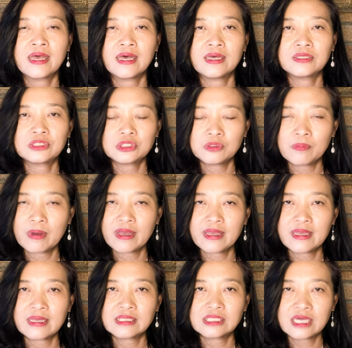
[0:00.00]
to my
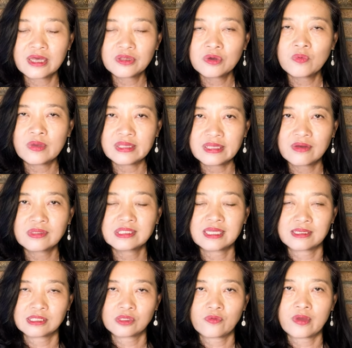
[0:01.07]
channel without
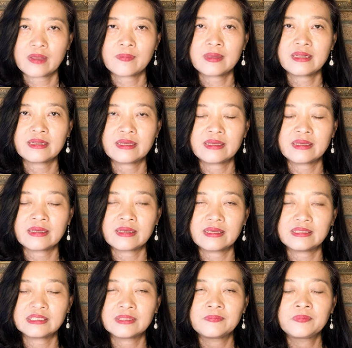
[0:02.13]
subscribing
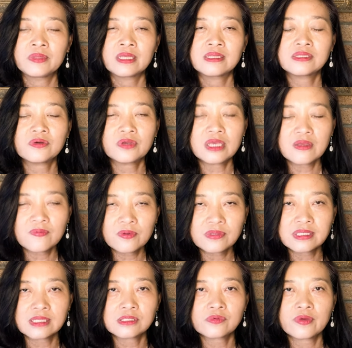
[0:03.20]
it. So if you're
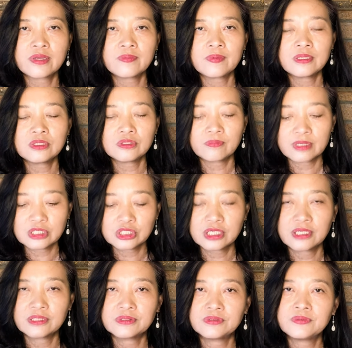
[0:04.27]
subscribing to my
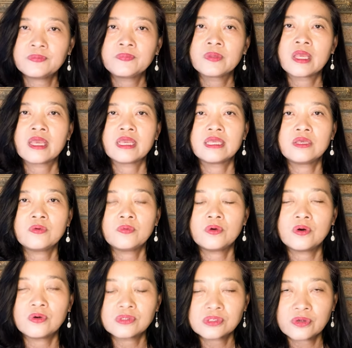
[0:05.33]
channel, you will
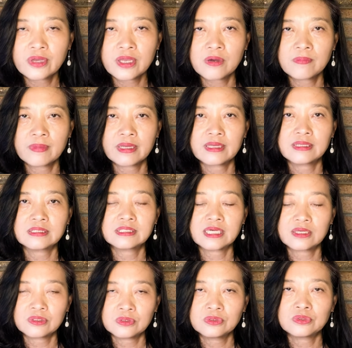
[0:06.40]
also help my
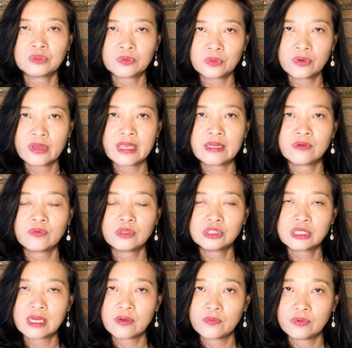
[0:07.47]
channel to grow, and which
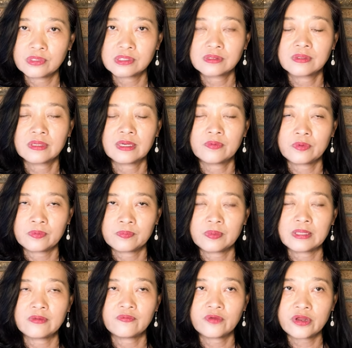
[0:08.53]
I will be
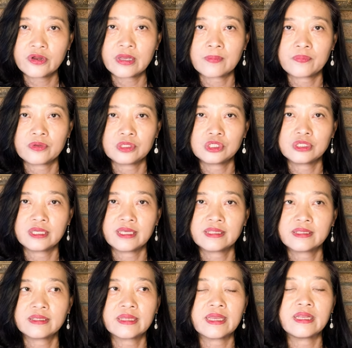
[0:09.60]
very
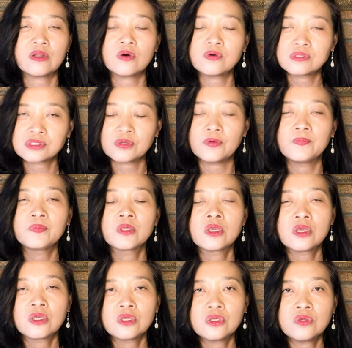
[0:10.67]
appreciated. And also,
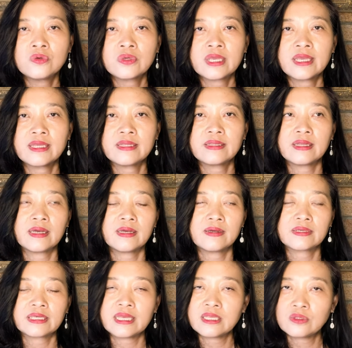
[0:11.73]
you can
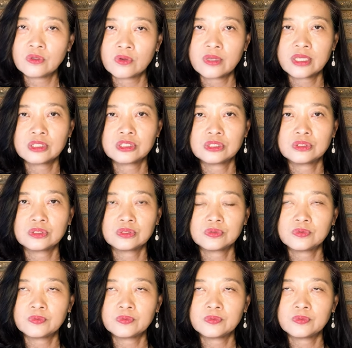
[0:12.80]
gain knowledge into